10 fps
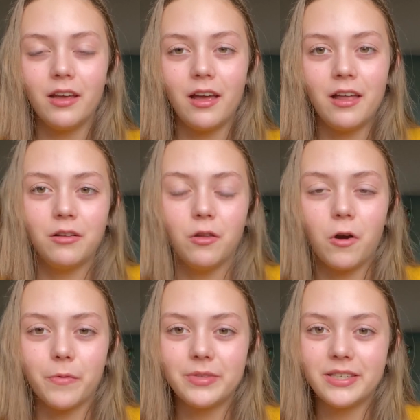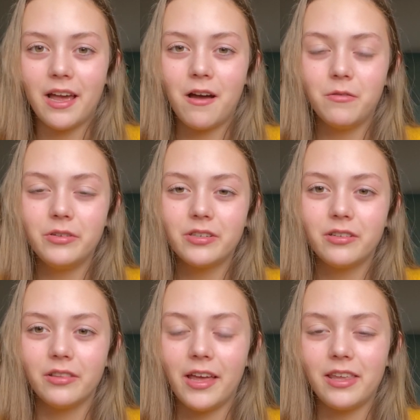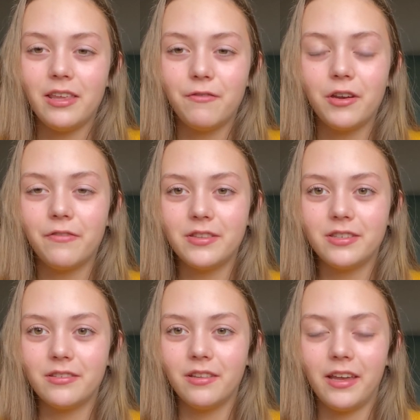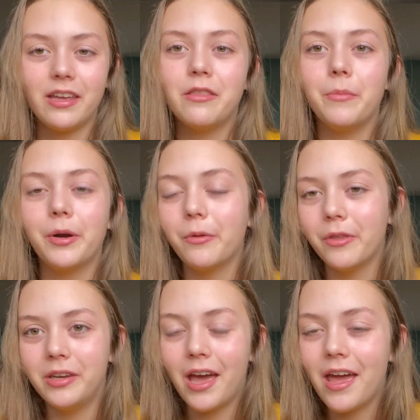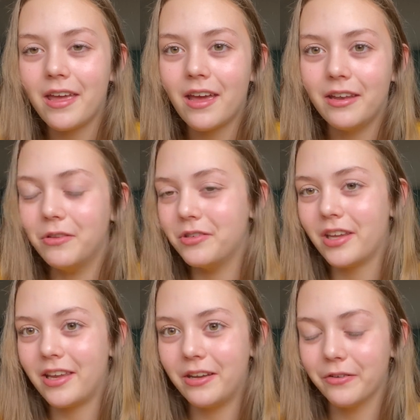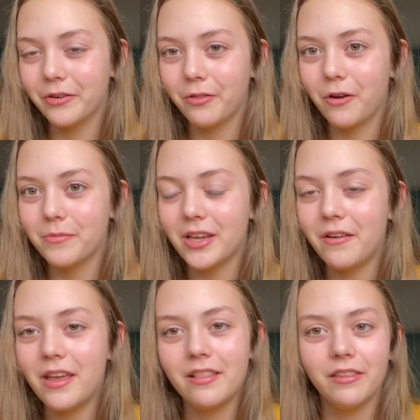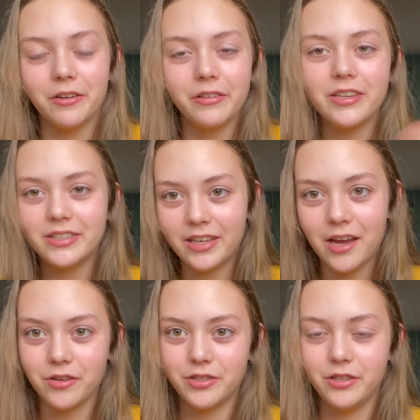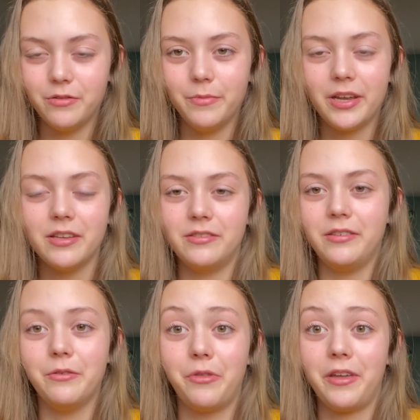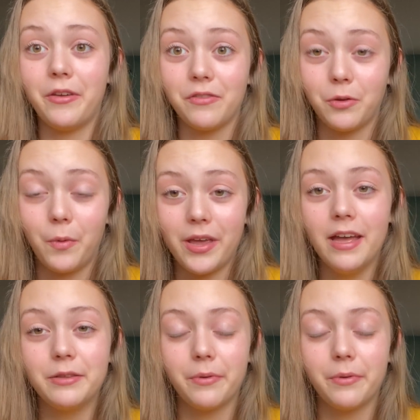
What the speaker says: an alarm sound, like even if it's like in the middle of the day and you just like hear an alarm sound, it literally scares you because you think you have to wake up.